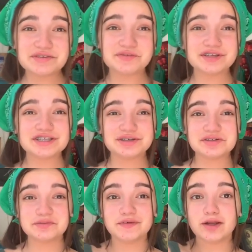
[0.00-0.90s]
it for this
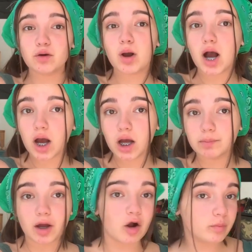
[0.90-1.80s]
YouTube video.
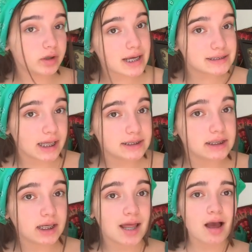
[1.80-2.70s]
Um, I hope you guys liked
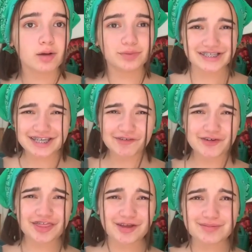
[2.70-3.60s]
it. Please give
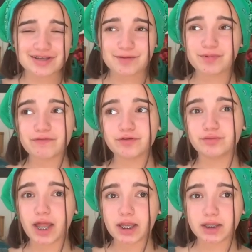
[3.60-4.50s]
it a thumbs up if you
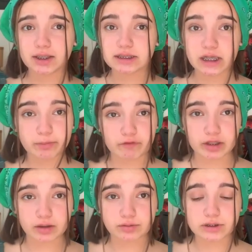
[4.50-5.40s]
like these type of
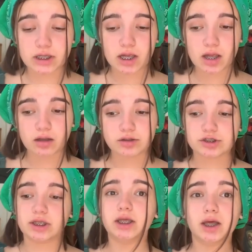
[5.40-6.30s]
videos,
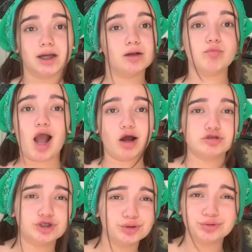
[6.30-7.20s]
just like a
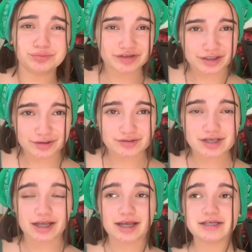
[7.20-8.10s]
how-to
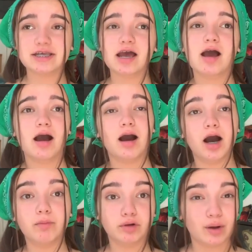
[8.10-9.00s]
videos, I guess.
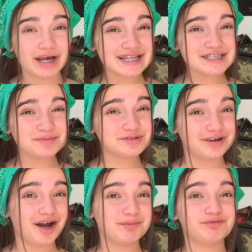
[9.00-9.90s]
Um, go ahead and
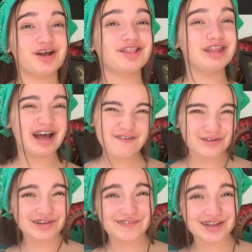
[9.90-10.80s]
subscribe. I've got a lot of
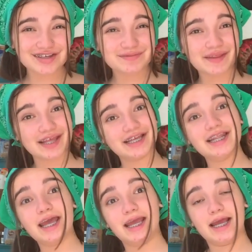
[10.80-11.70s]
fun videos
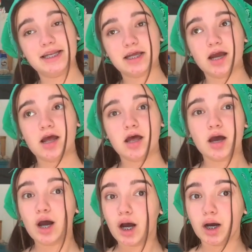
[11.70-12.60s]
planned, and
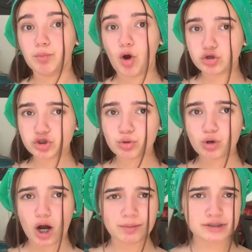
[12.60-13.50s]
um, also
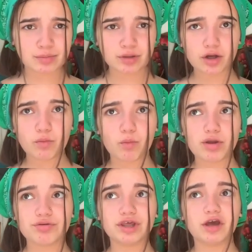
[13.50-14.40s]
comment down below what
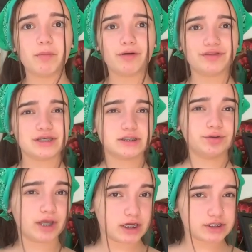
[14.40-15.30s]
you think about this
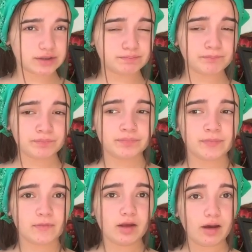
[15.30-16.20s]
location.
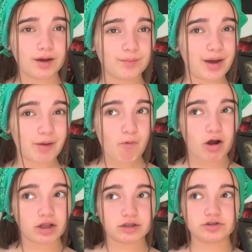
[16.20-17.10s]
Um, I
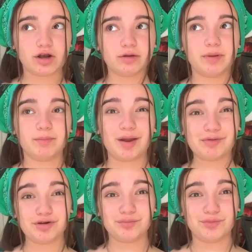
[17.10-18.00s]
want to try to make my
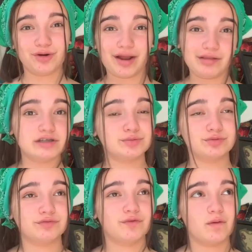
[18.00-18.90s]
room more
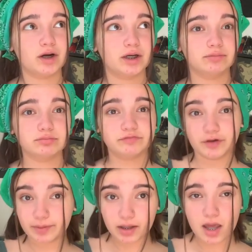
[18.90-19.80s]
eligible for
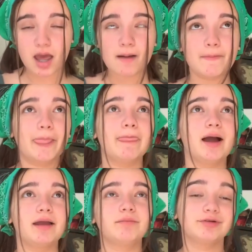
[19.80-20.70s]
filming.
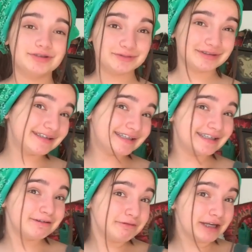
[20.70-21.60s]
I am going to work on
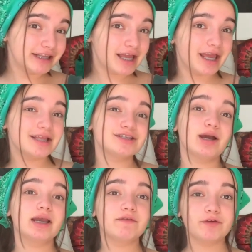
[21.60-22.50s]
getting a ring light so
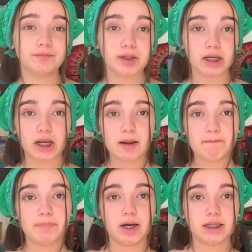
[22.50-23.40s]
I can film better,
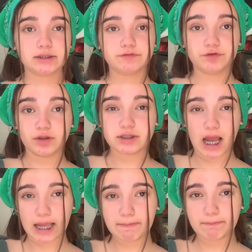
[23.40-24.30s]
but for the
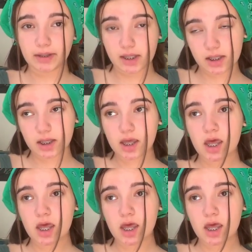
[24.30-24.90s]
time being,